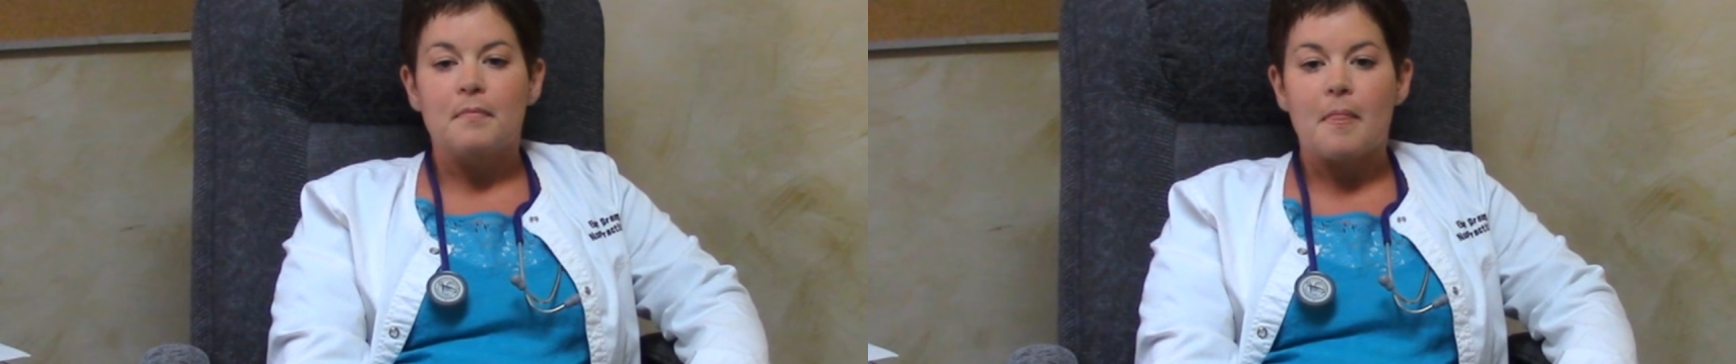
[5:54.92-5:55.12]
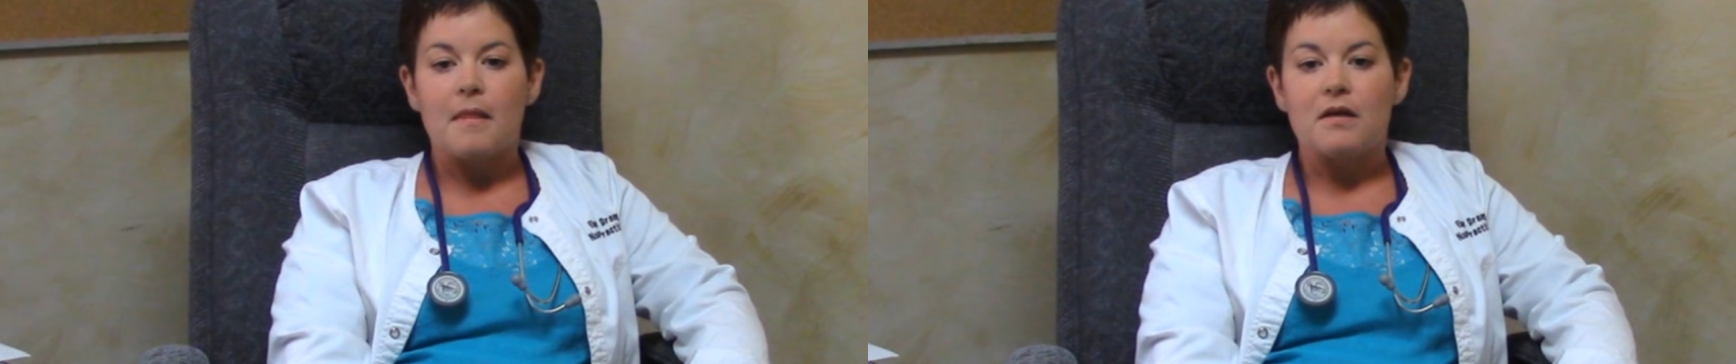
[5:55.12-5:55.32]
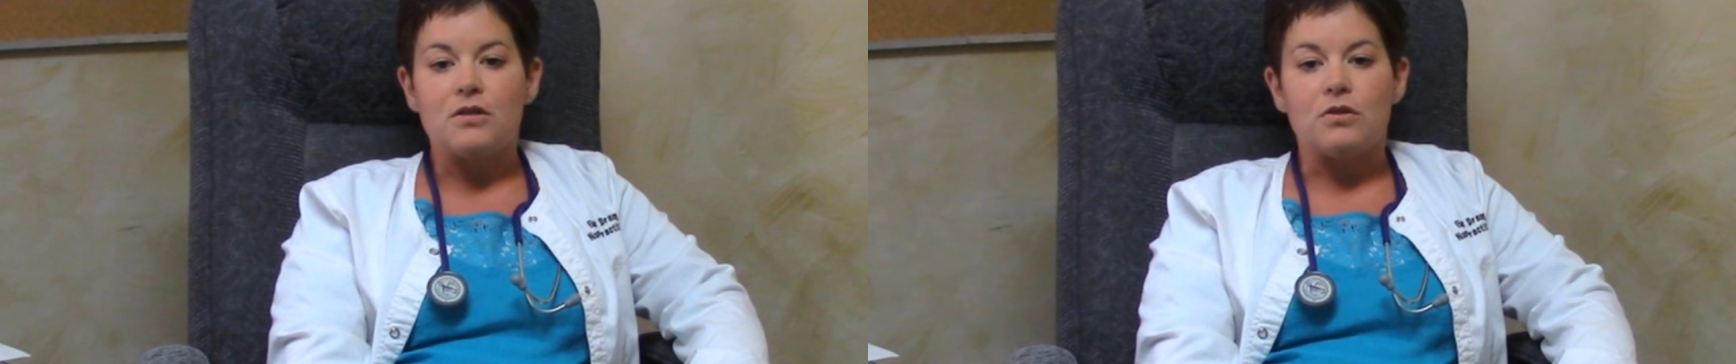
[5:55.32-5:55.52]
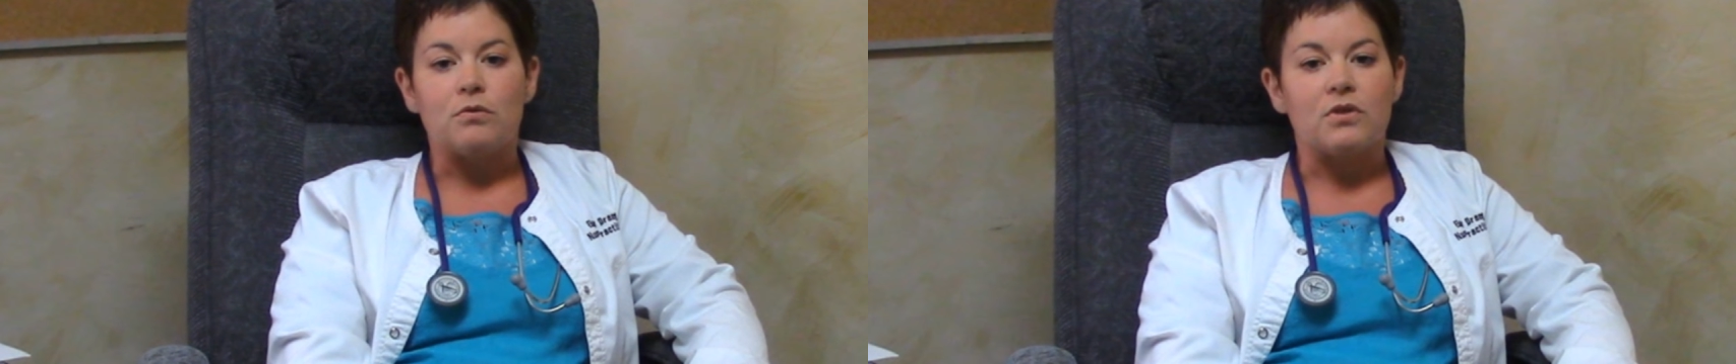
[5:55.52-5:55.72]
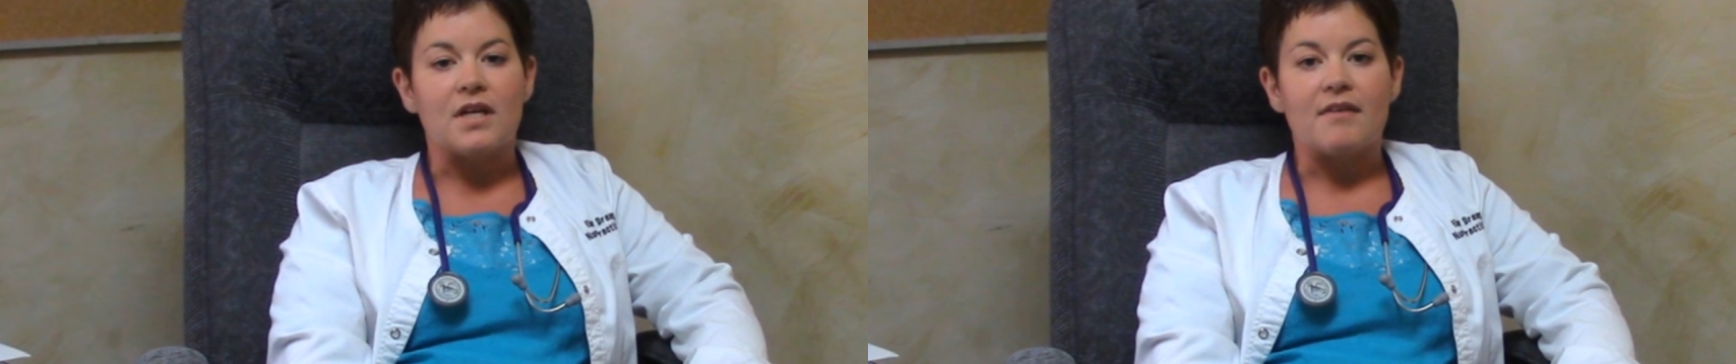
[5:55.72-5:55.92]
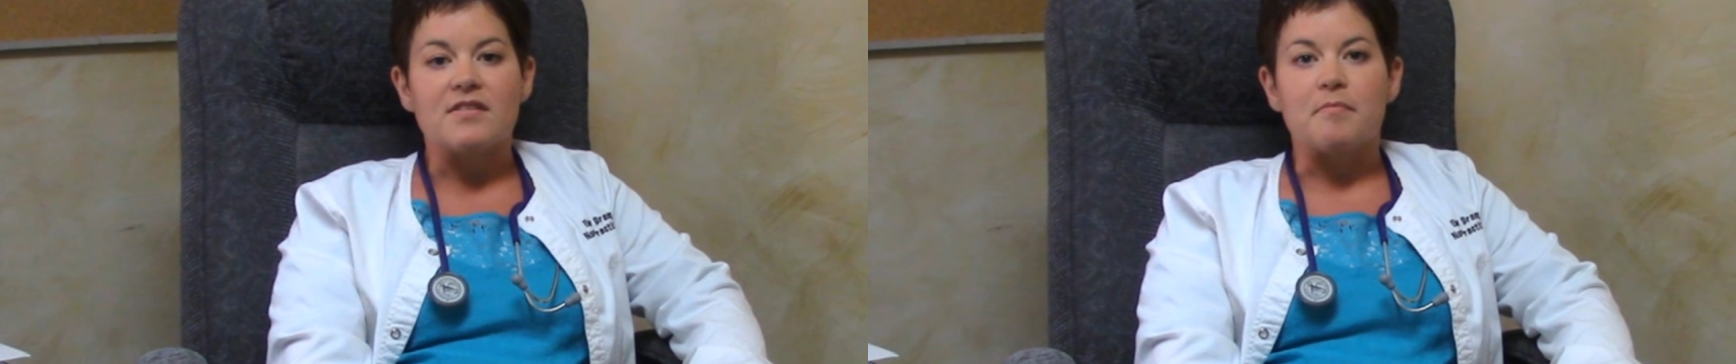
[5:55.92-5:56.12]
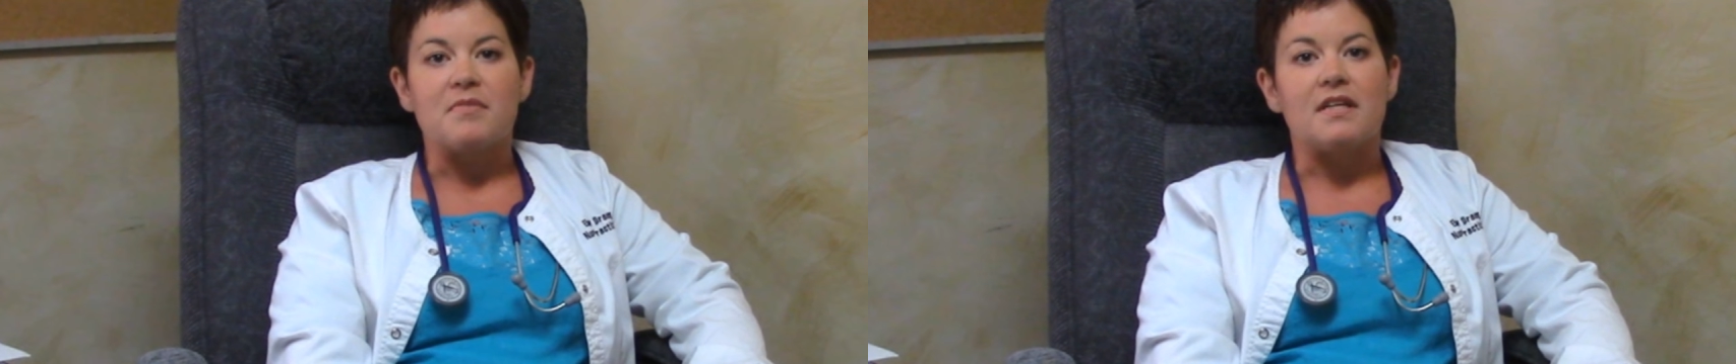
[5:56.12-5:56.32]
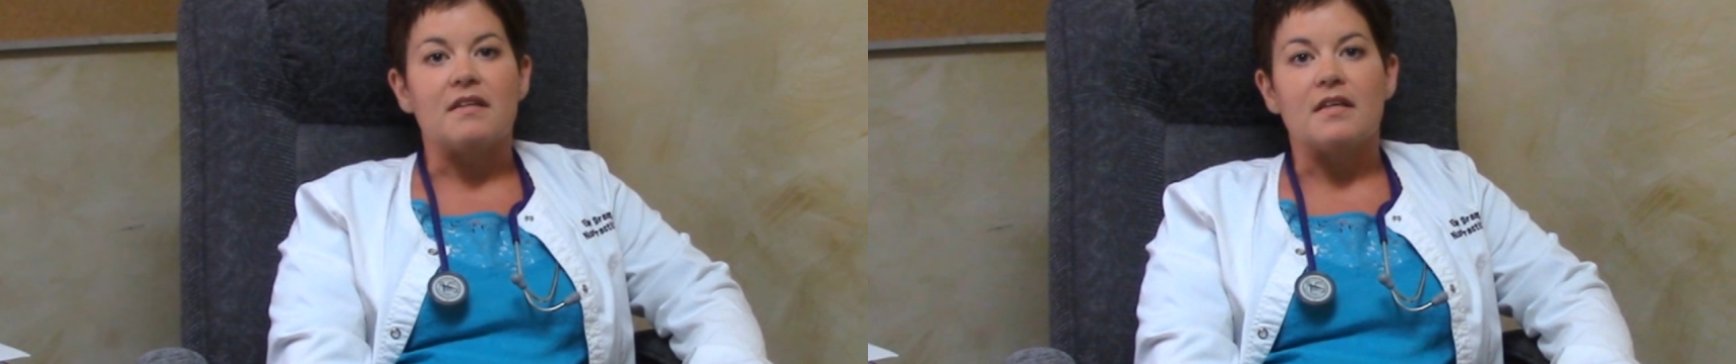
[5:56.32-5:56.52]
You could have
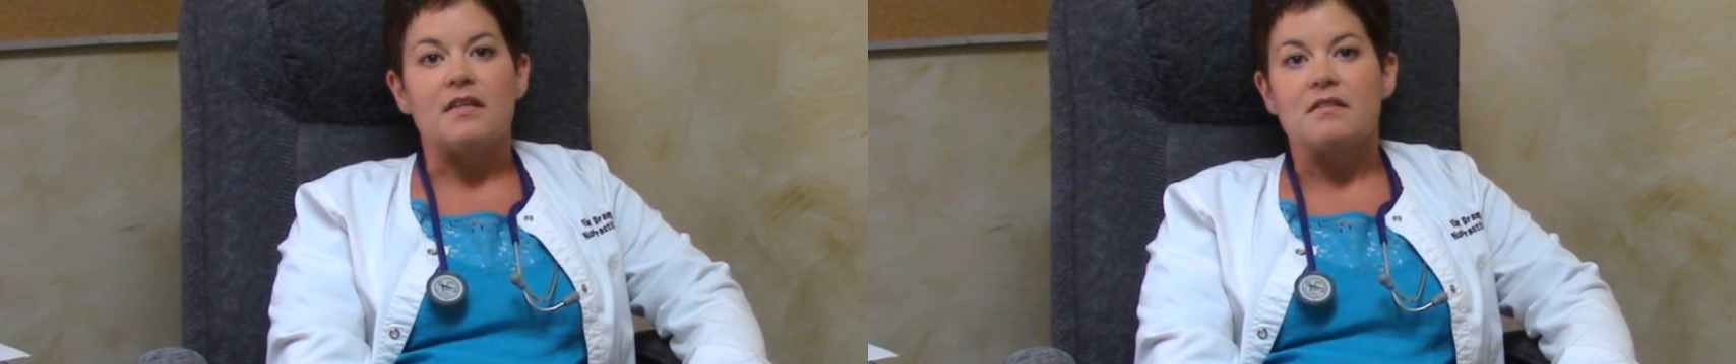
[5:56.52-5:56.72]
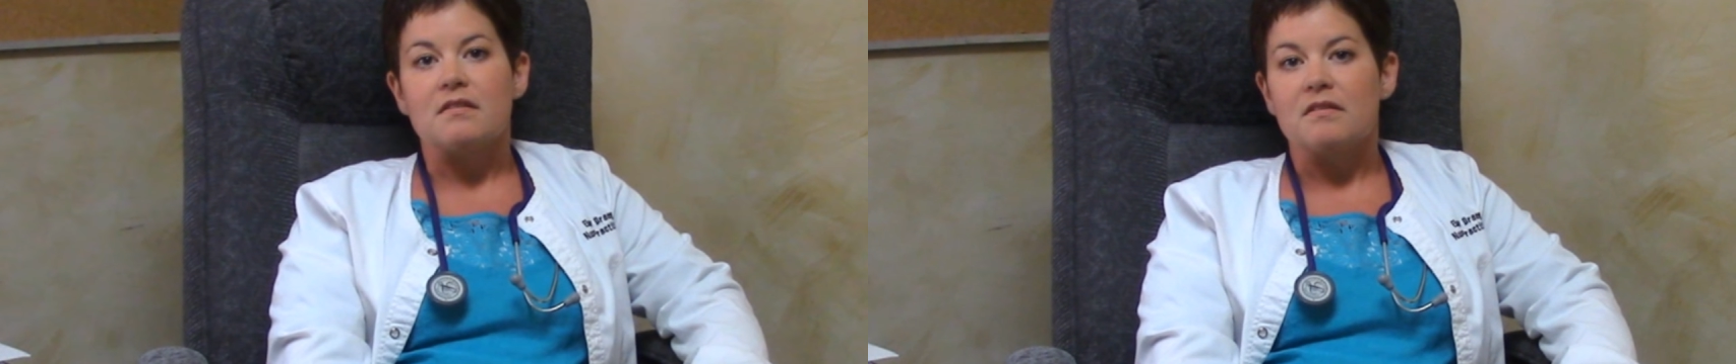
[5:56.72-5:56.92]
something that